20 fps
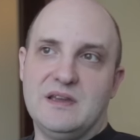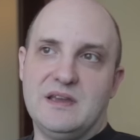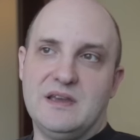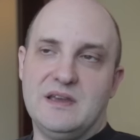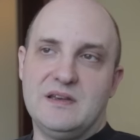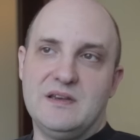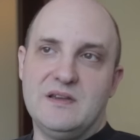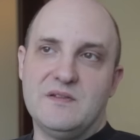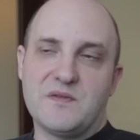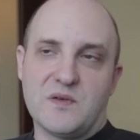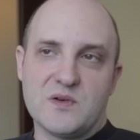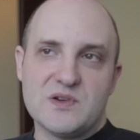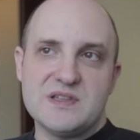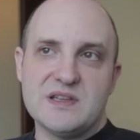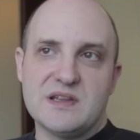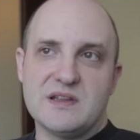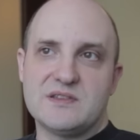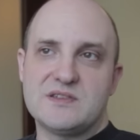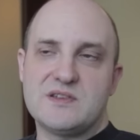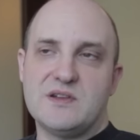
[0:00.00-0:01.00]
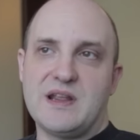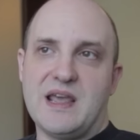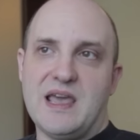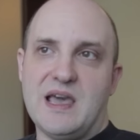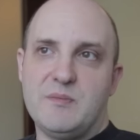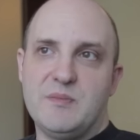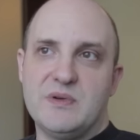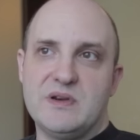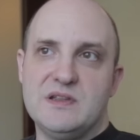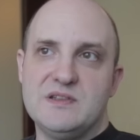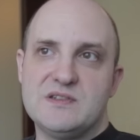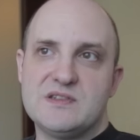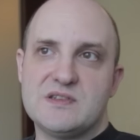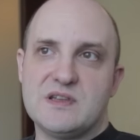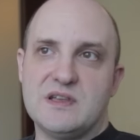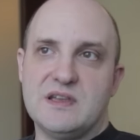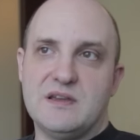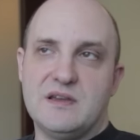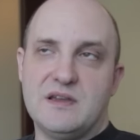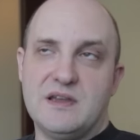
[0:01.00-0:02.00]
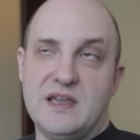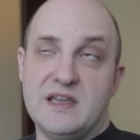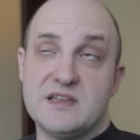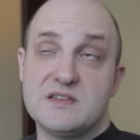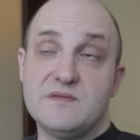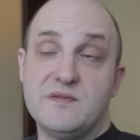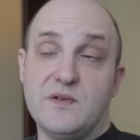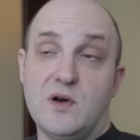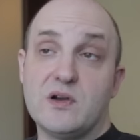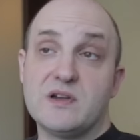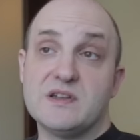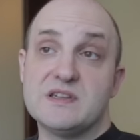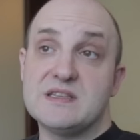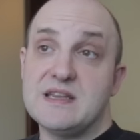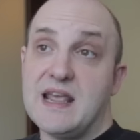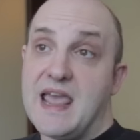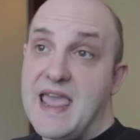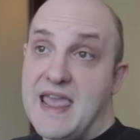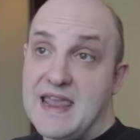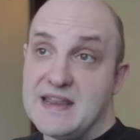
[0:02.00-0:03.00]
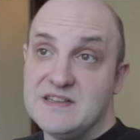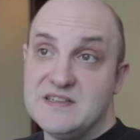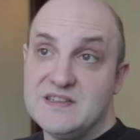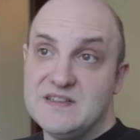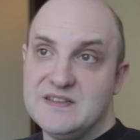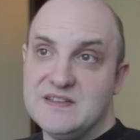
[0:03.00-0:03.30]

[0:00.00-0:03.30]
And the first thing that's going to happen is, uh, as of August 8,